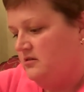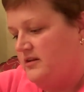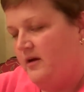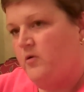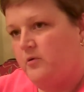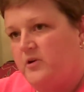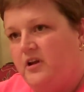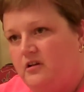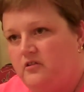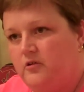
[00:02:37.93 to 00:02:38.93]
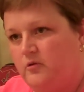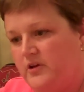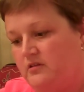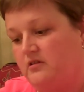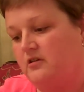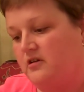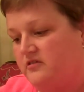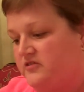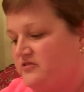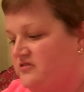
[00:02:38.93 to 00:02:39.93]
now what are we going to do?
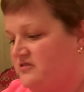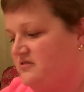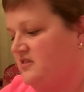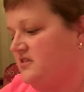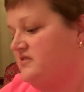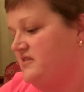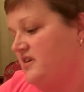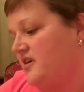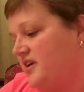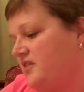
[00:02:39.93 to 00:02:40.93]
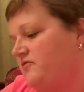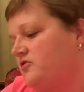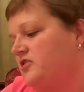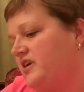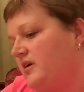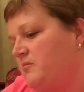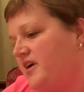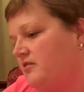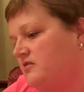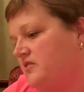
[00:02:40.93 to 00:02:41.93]
Either does their like if you're looking at
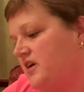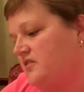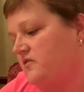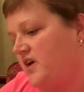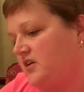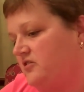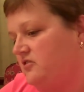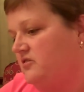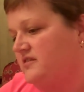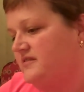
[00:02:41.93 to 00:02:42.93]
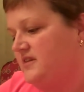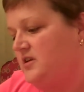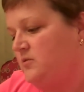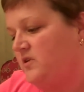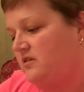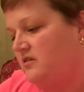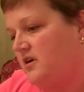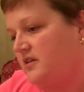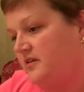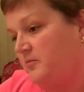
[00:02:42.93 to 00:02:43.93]
marital satisfaction you could see whether or
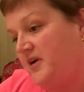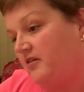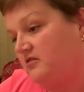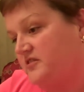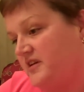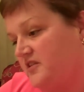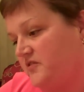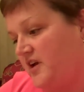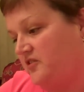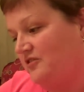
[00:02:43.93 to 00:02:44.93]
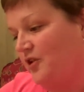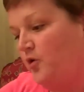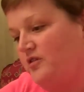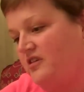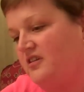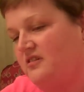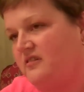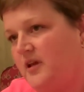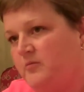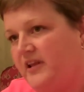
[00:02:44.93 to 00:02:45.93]
not their marital satisfaction loaded on the
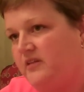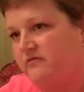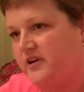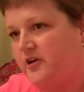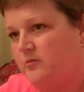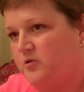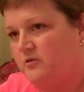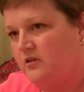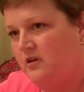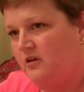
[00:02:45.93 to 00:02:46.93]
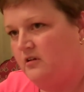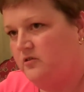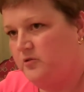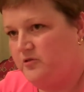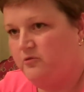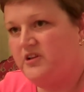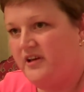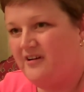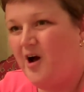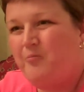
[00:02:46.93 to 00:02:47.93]
same latent variable mm-hmm. so is it
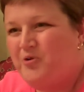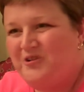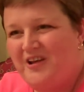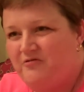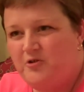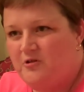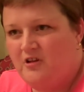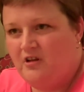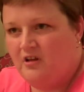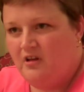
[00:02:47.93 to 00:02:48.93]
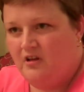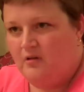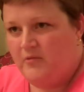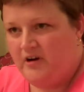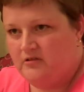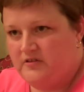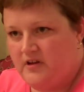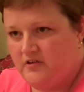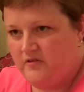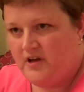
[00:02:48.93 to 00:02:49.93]
really a couple level marital
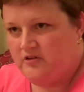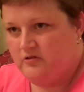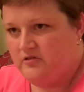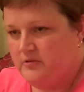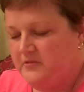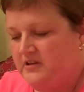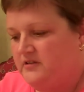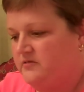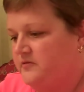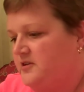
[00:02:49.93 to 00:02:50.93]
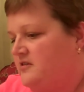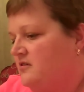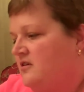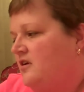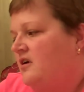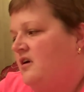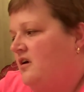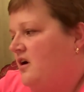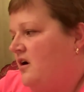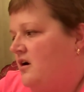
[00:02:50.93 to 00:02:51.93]
satisfaction or something different
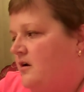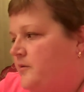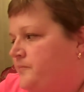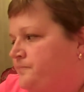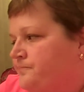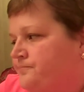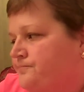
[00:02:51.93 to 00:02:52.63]
um,